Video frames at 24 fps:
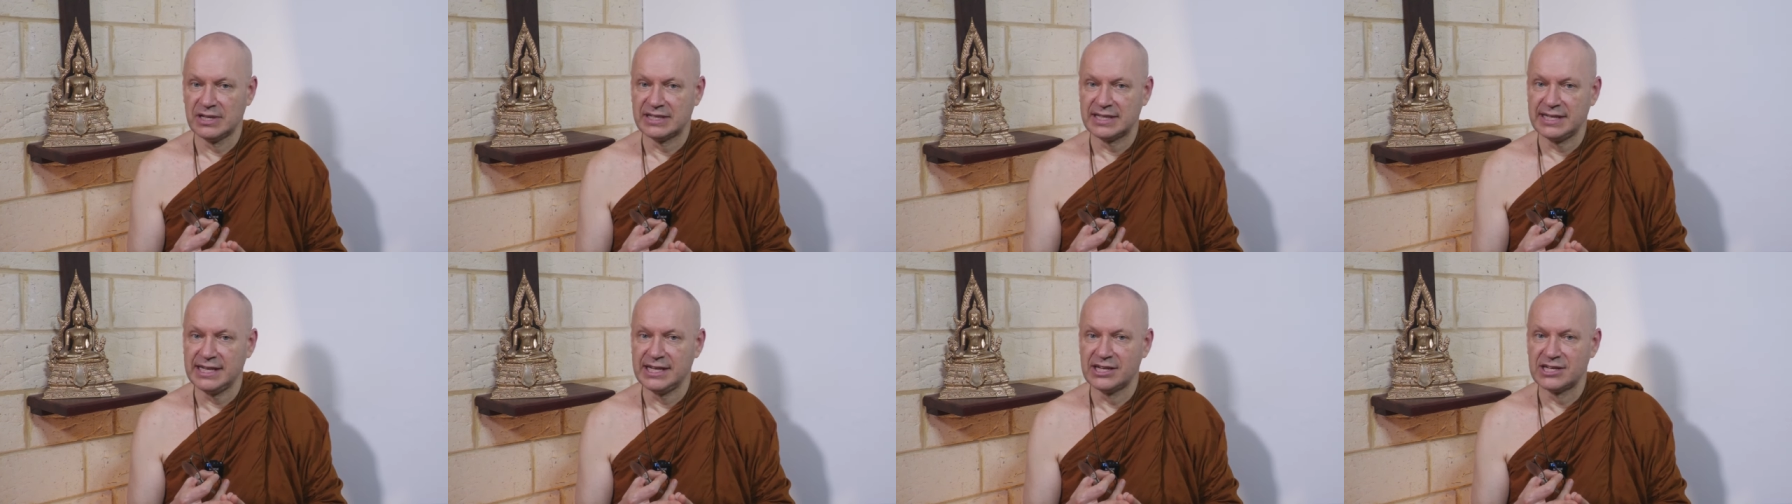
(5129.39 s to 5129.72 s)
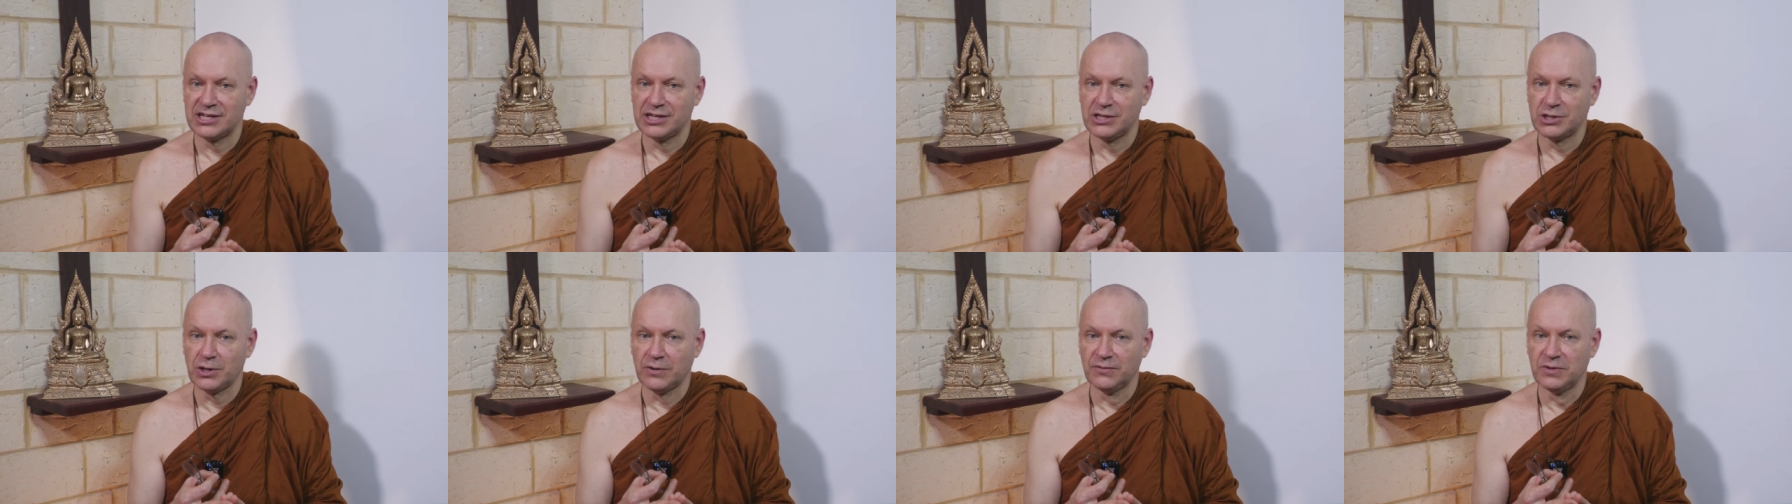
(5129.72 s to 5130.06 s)

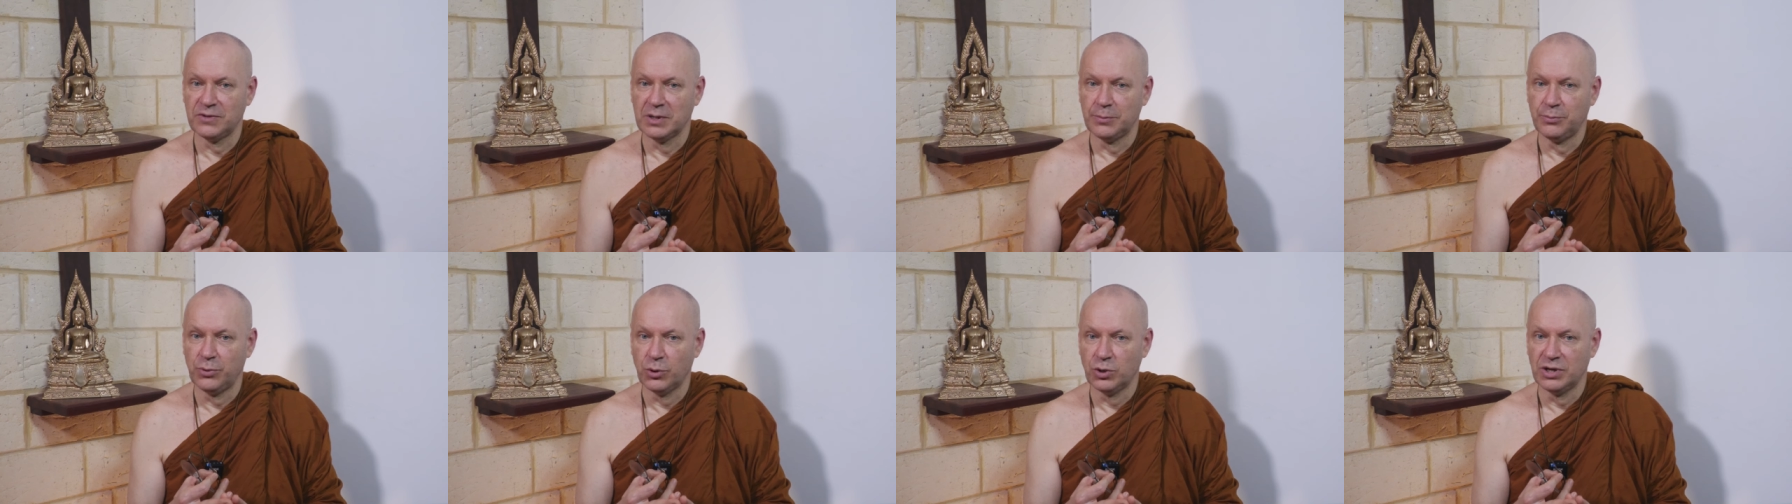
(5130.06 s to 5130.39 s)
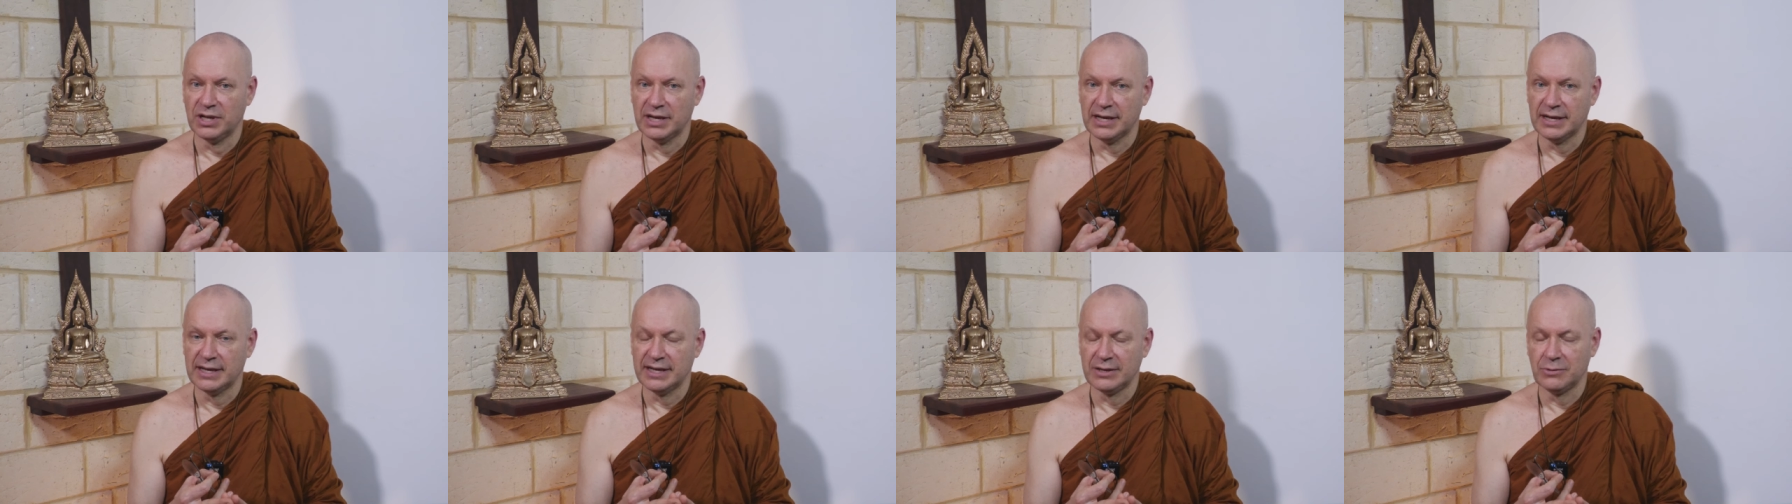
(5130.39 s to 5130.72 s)
teachings of the
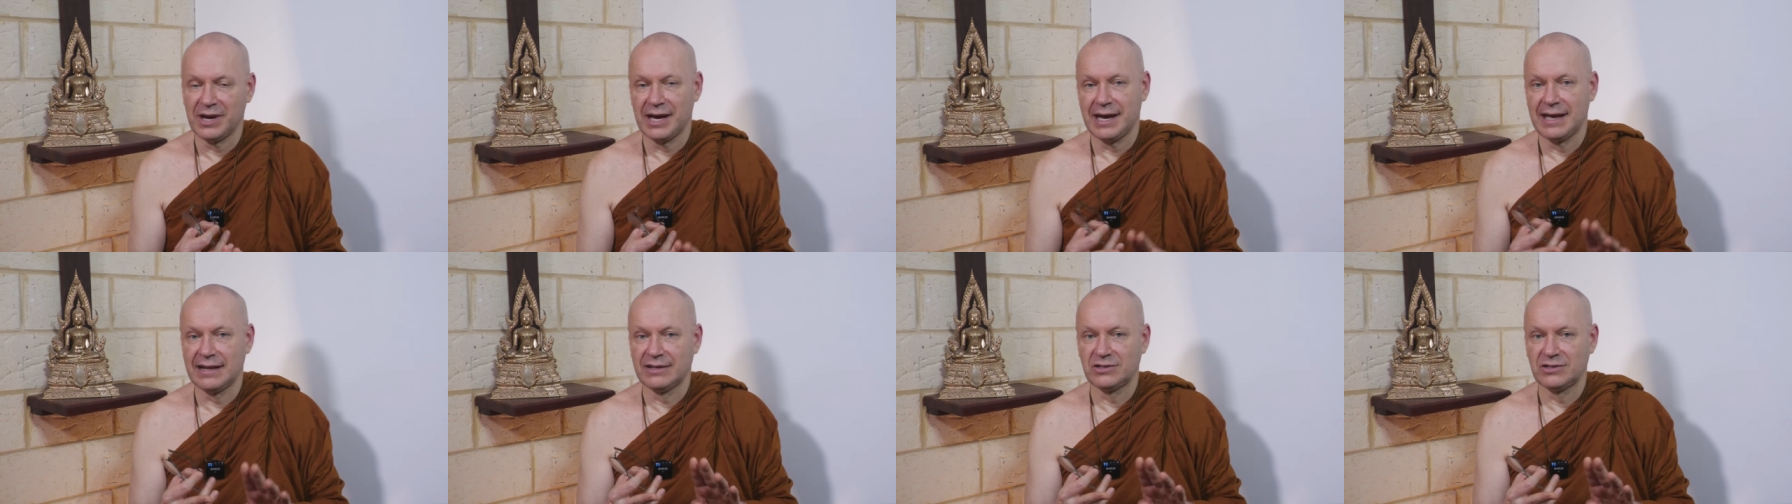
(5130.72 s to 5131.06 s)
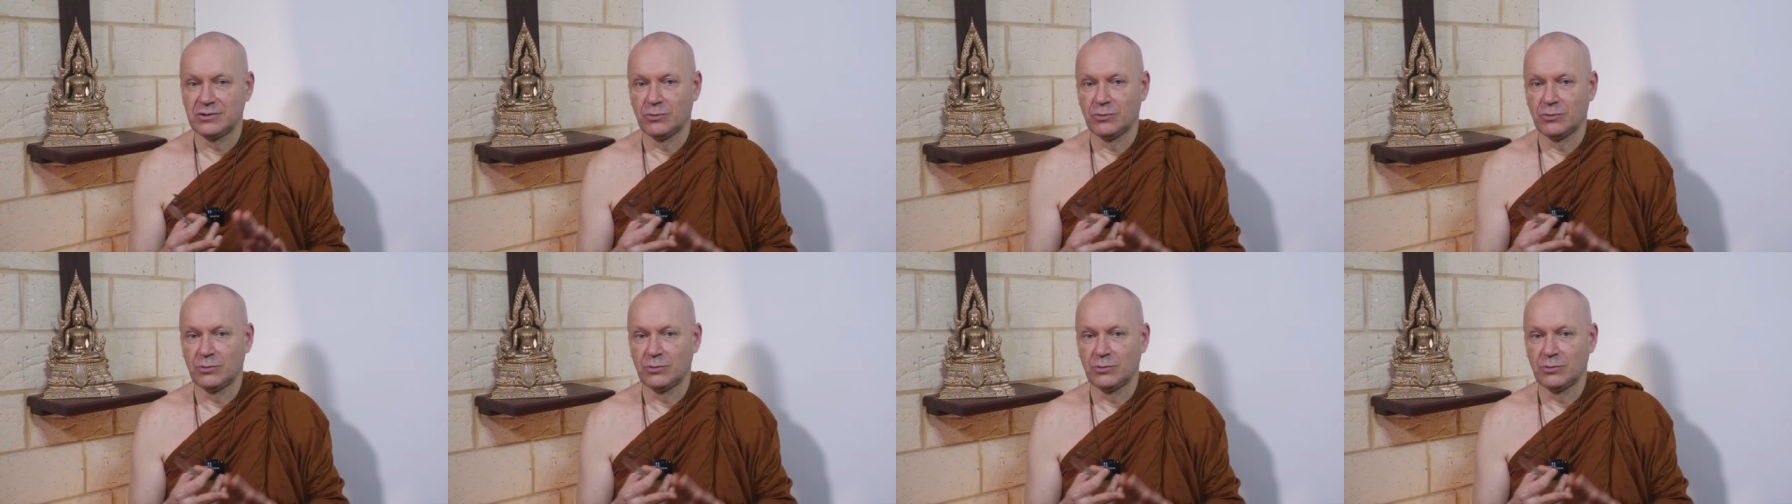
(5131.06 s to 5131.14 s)
Buddha, right?